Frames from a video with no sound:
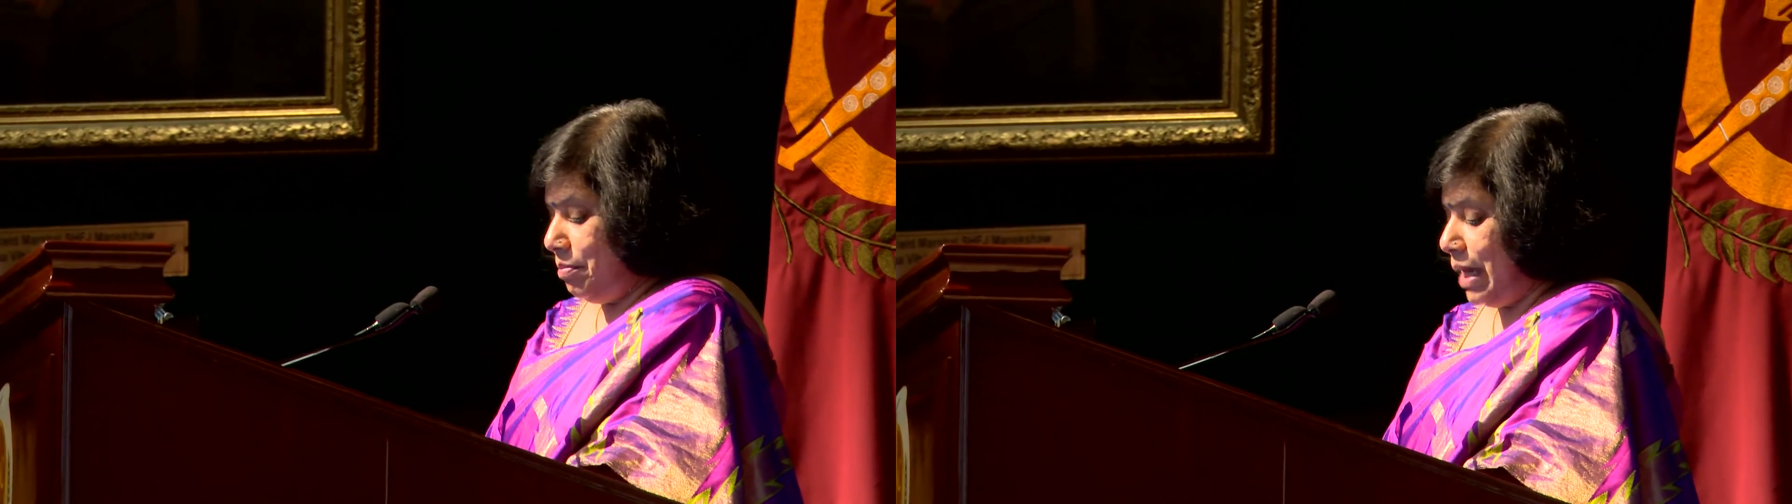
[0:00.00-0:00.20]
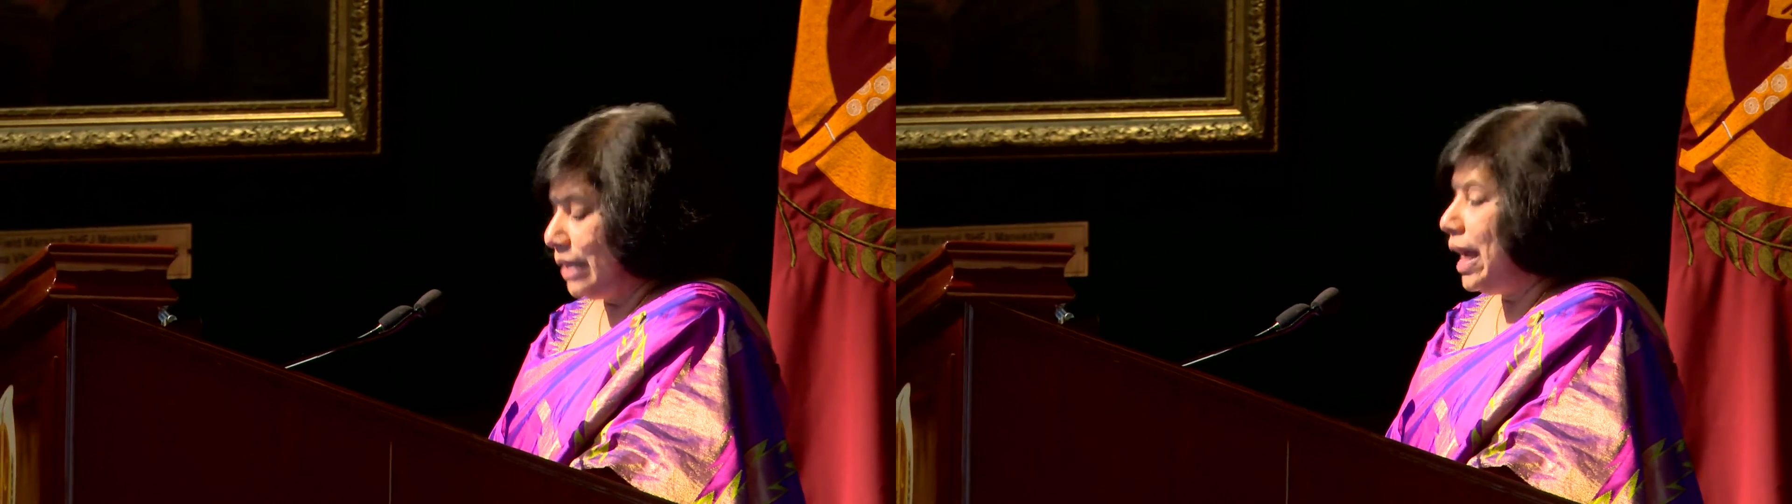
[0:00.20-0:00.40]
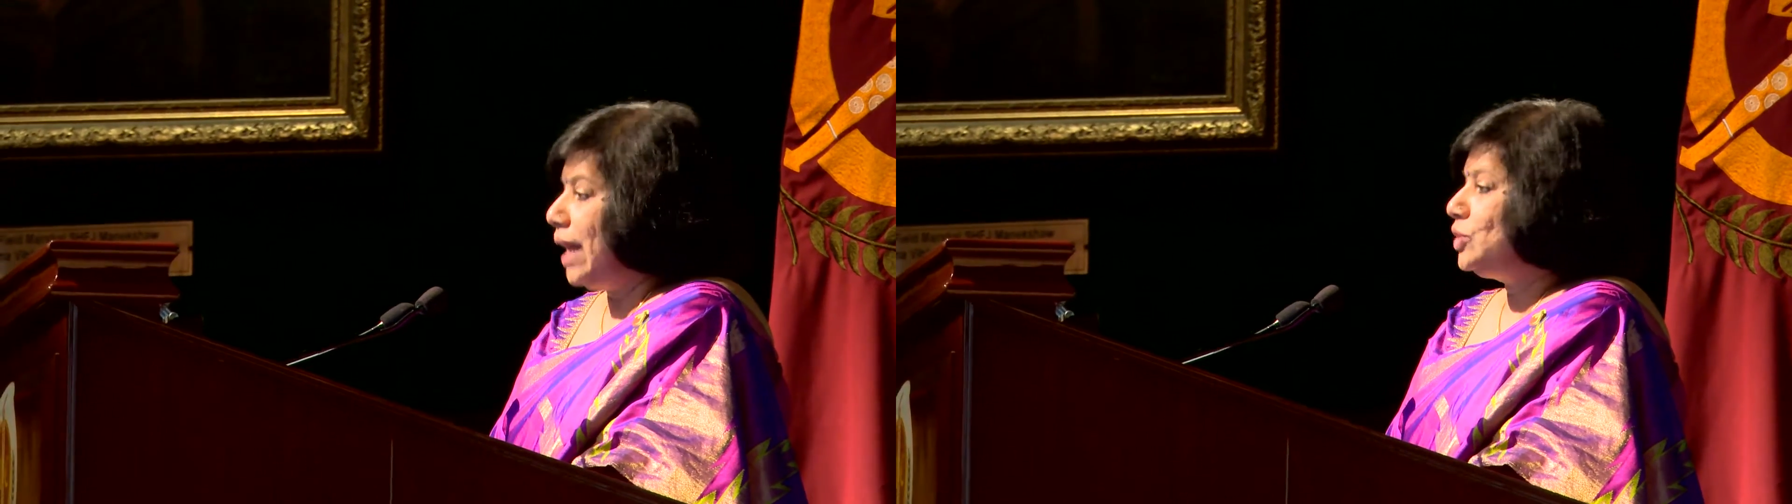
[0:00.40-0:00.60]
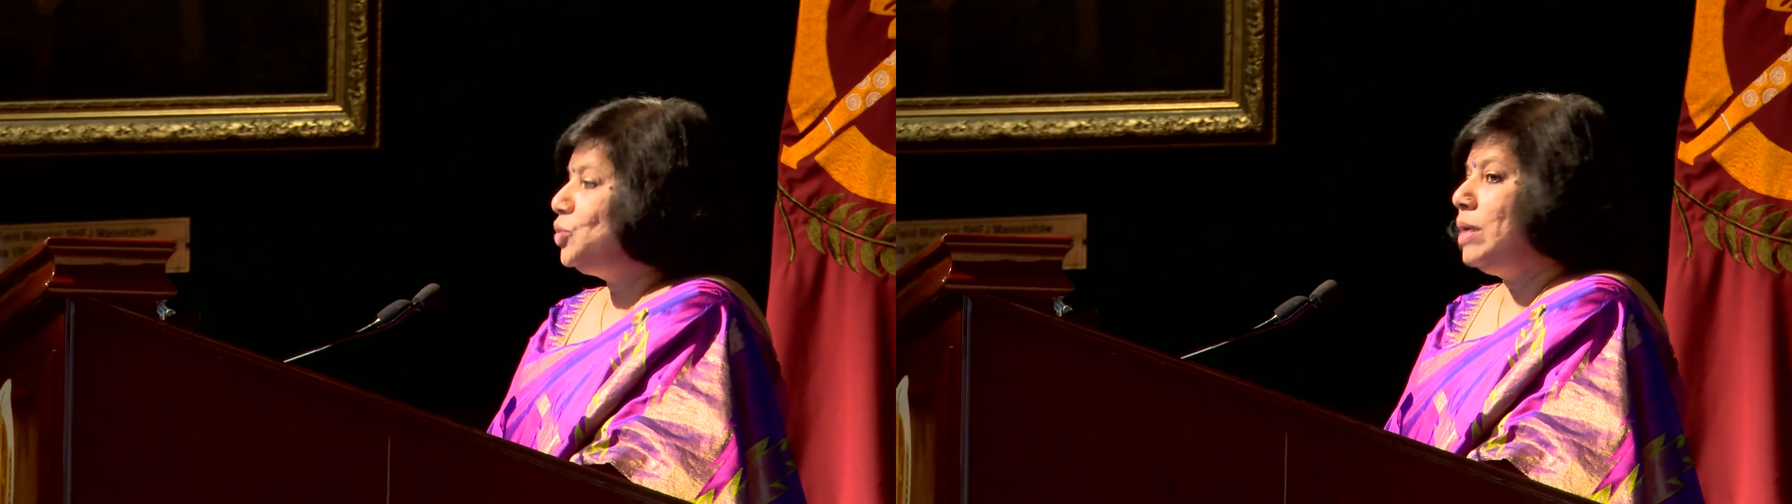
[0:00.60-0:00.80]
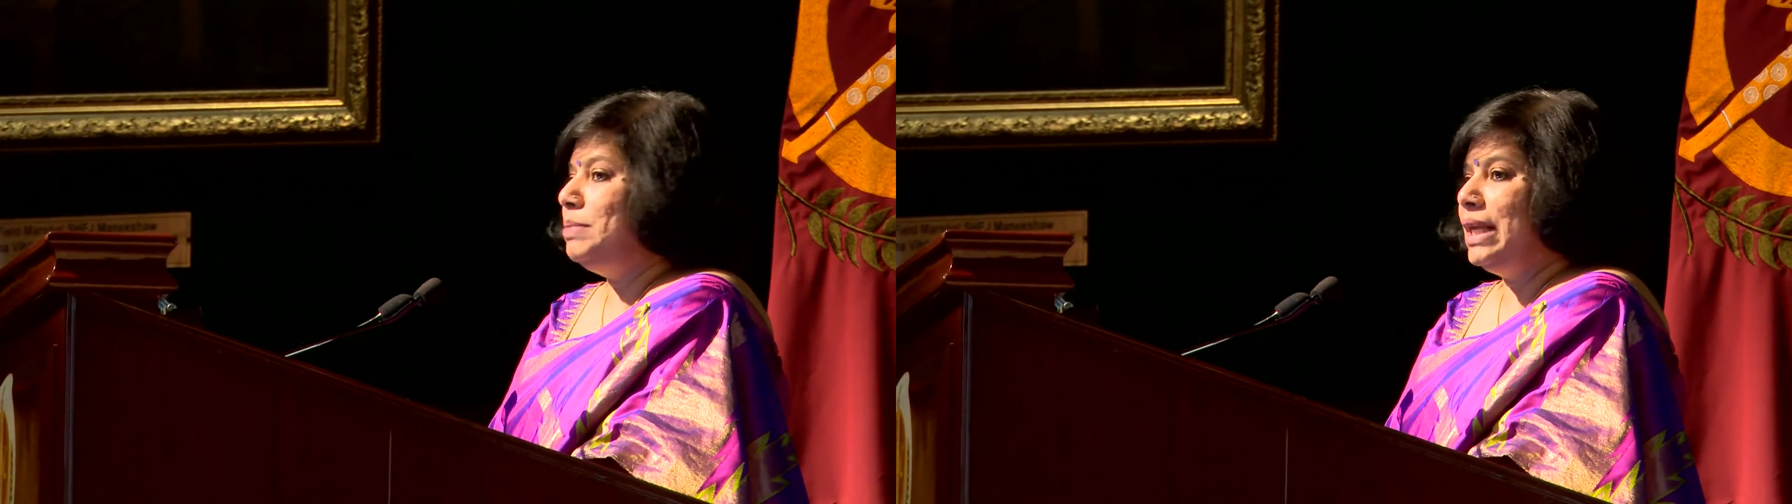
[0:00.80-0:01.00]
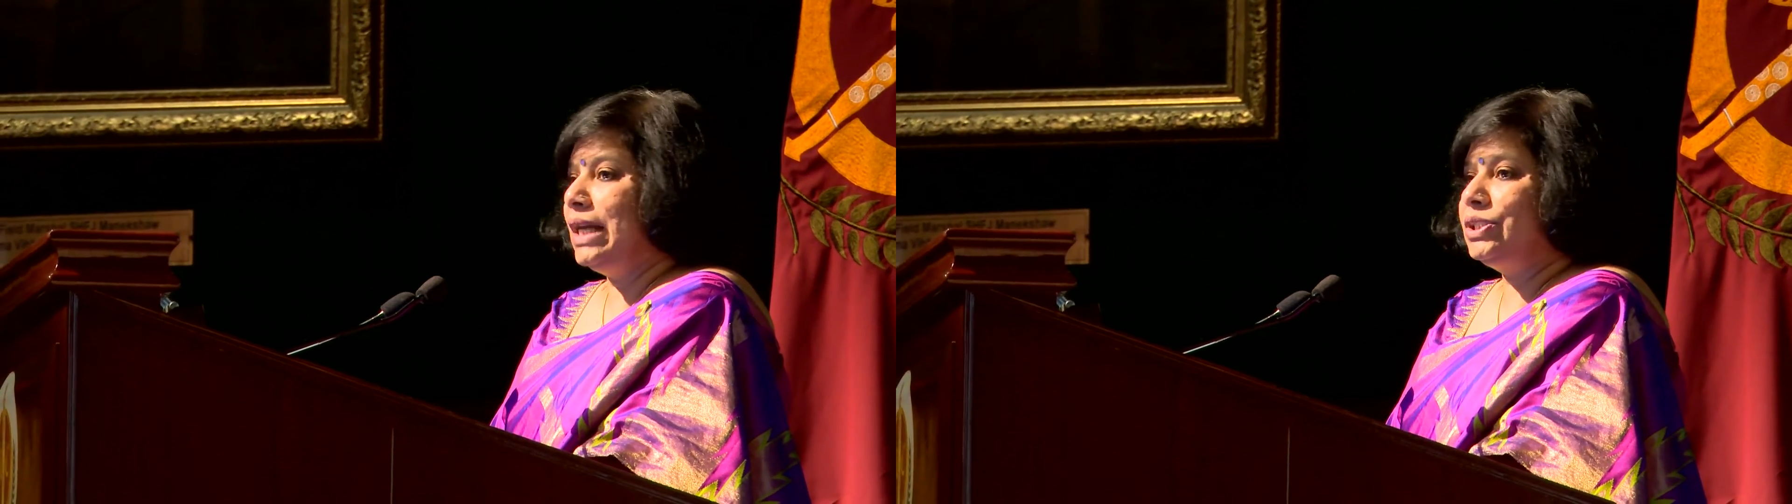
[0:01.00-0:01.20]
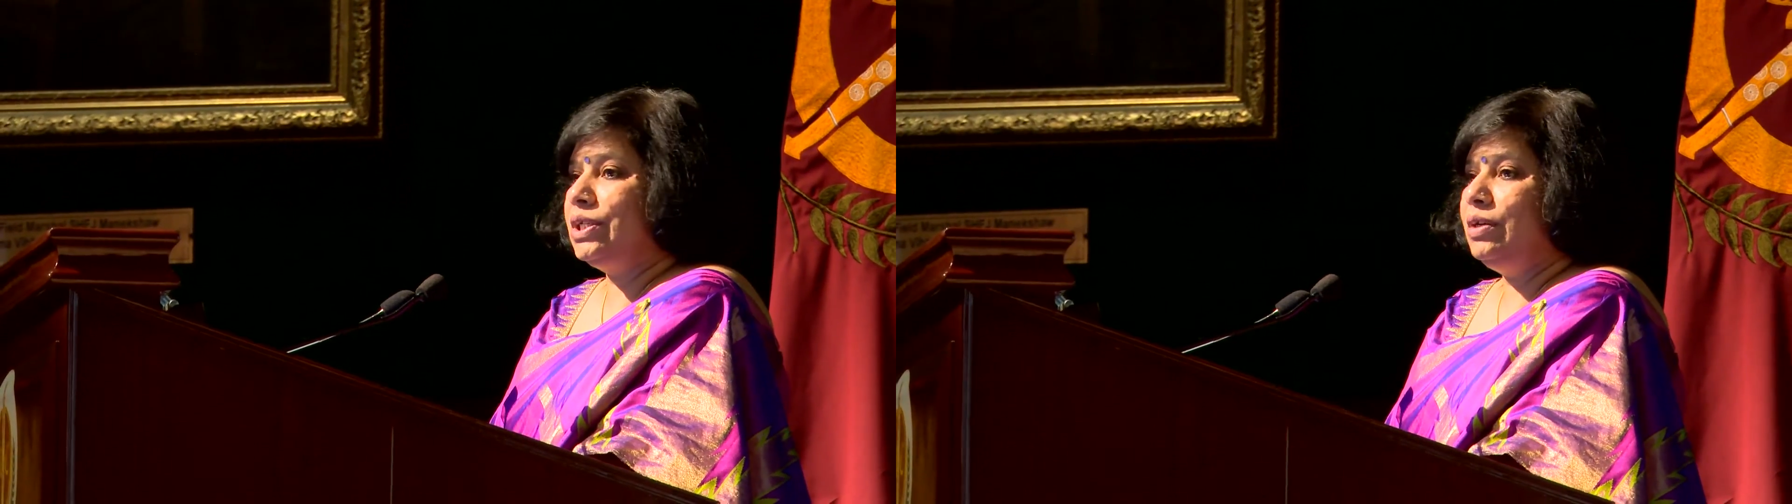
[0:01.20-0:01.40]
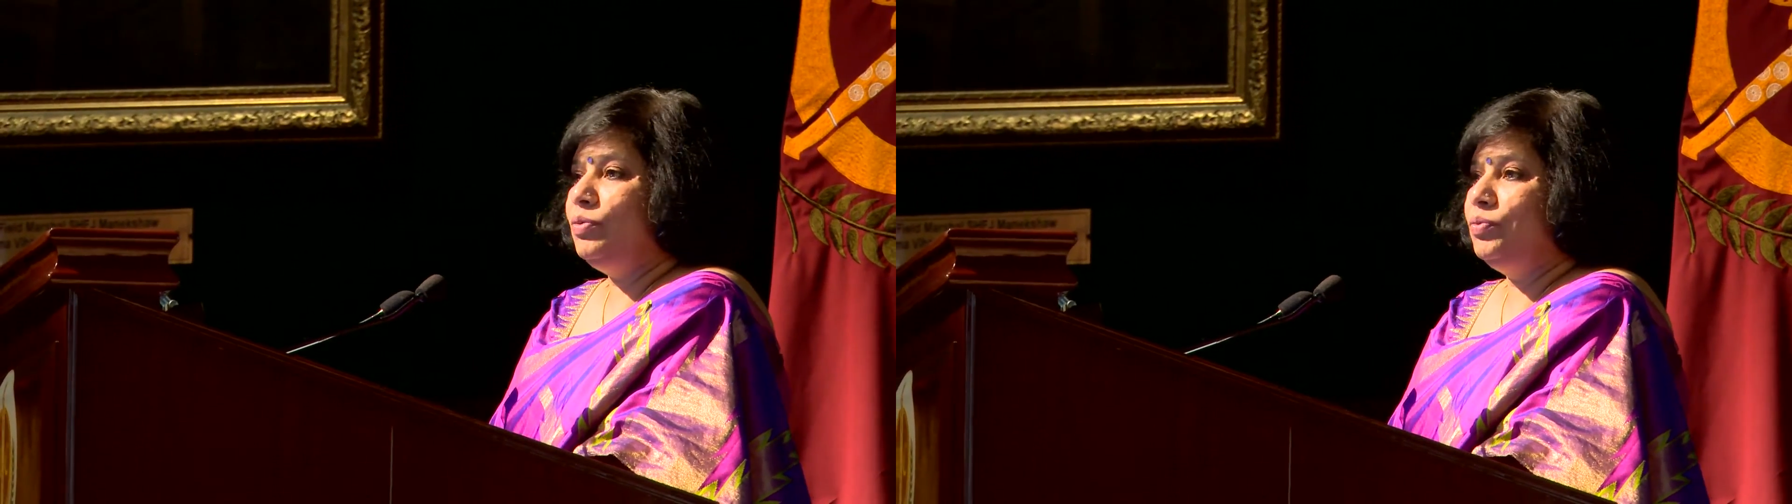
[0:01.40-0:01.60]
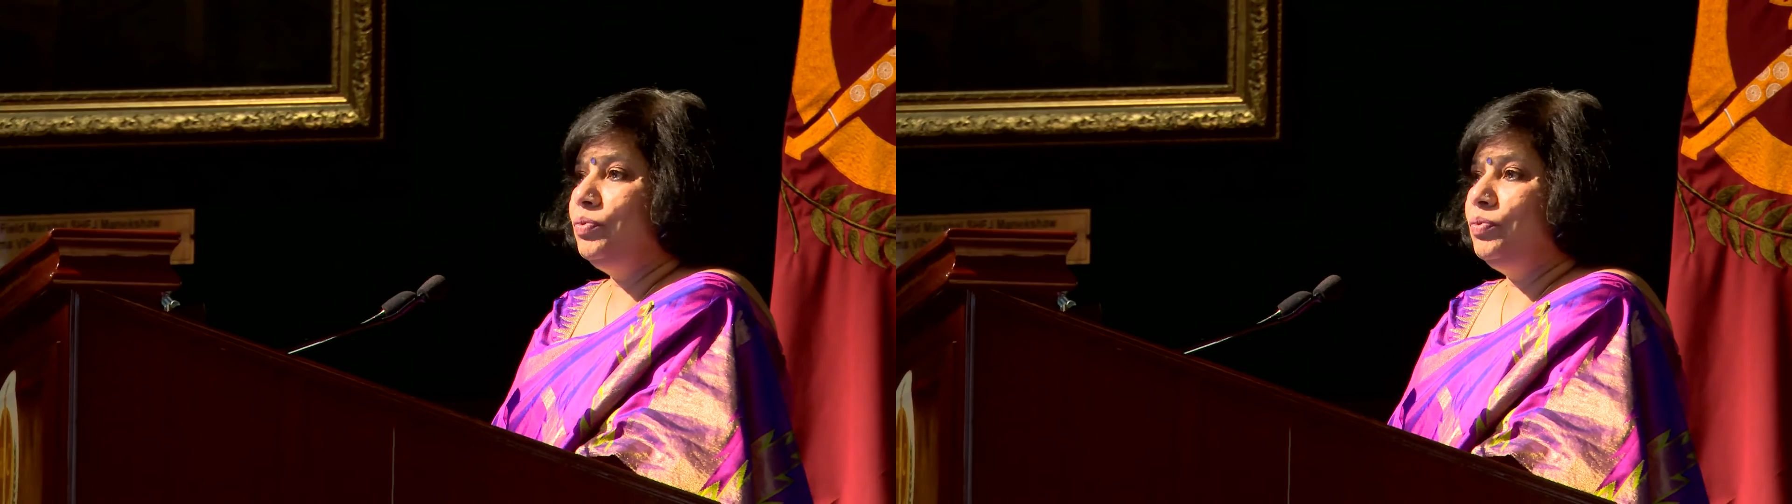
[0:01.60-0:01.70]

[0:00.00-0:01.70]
My thanks to Abhilasha